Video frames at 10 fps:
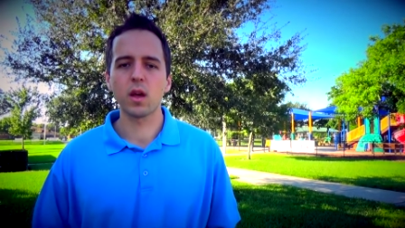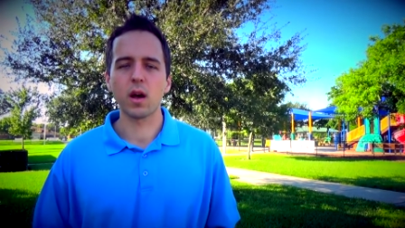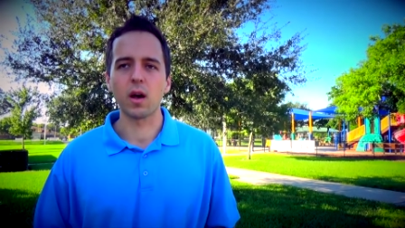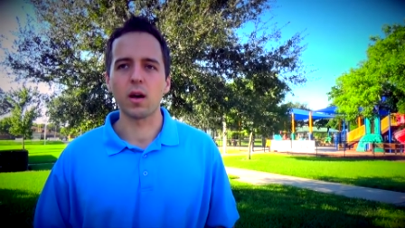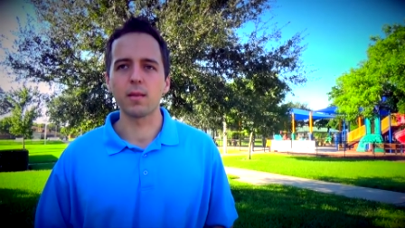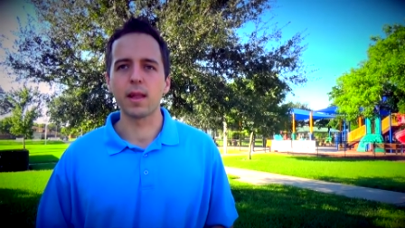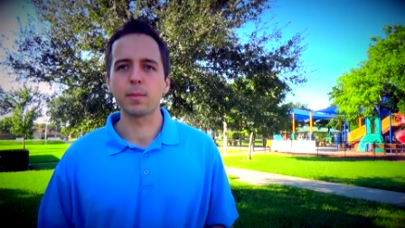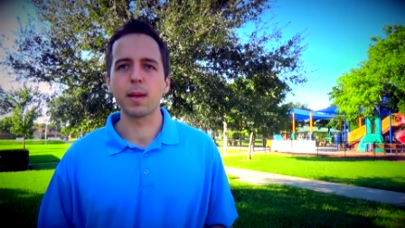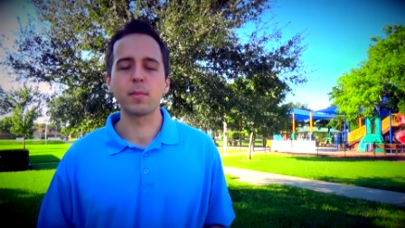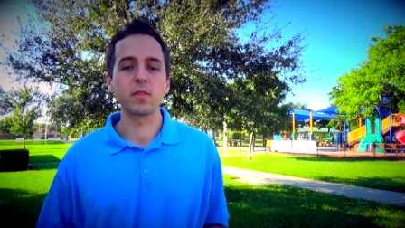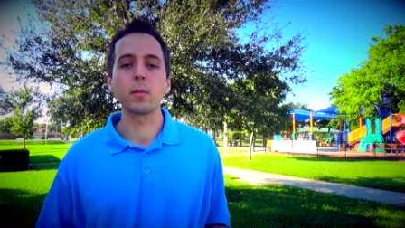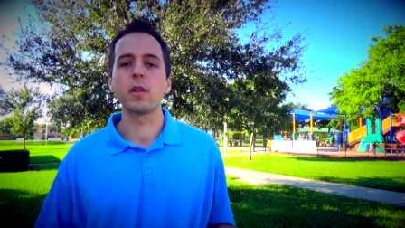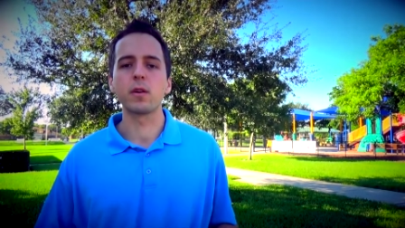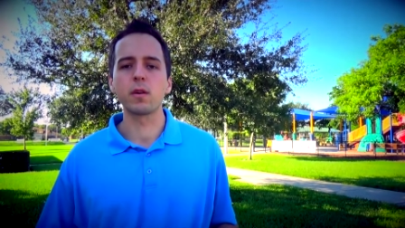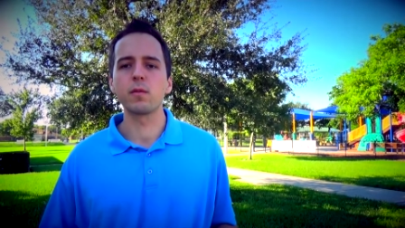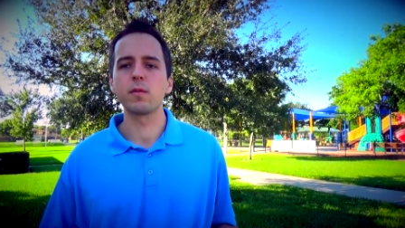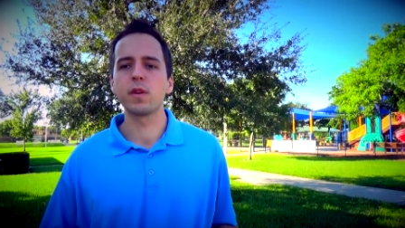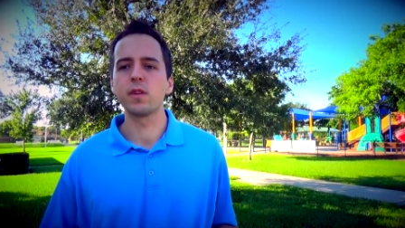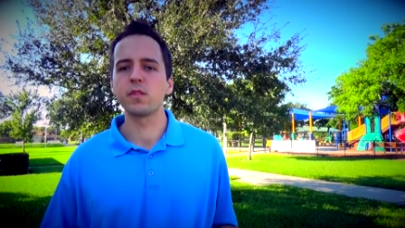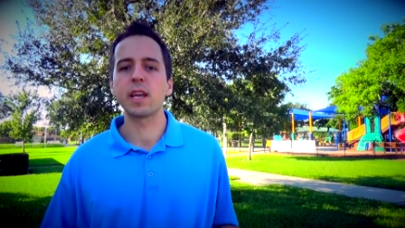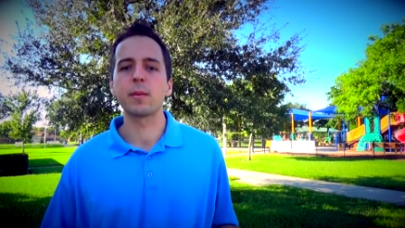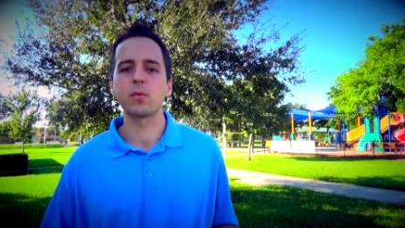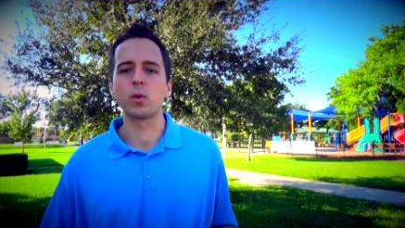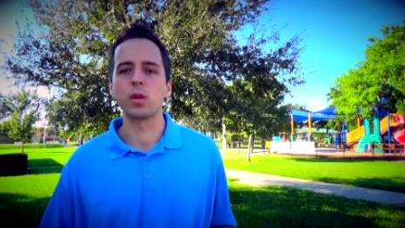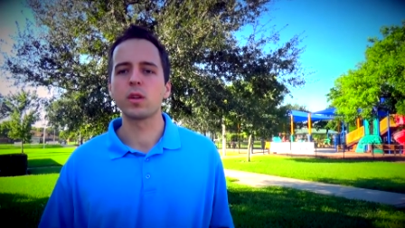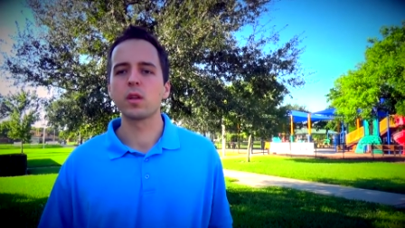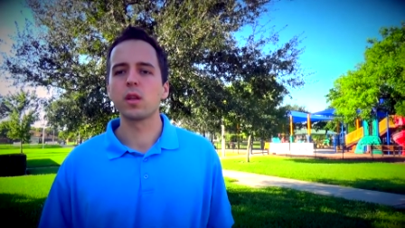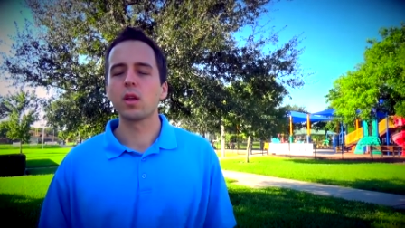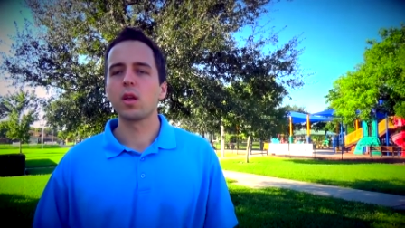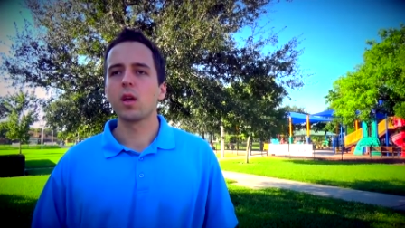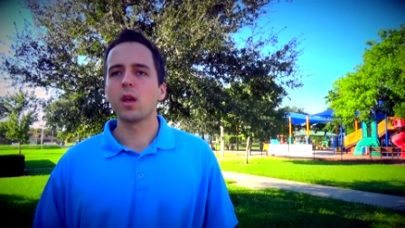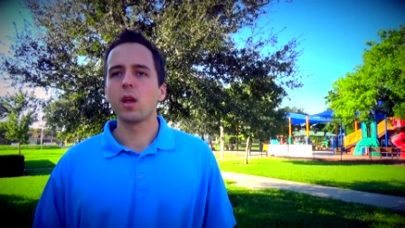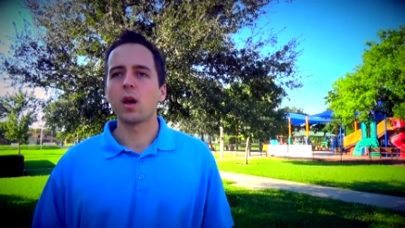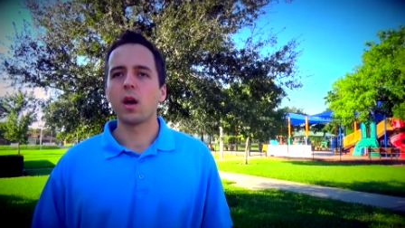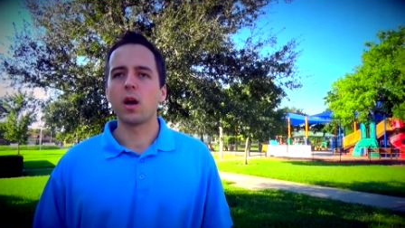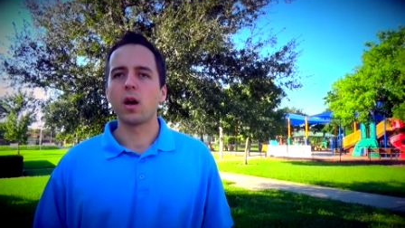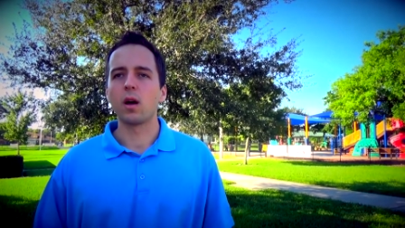like maybe some other fitness camps would.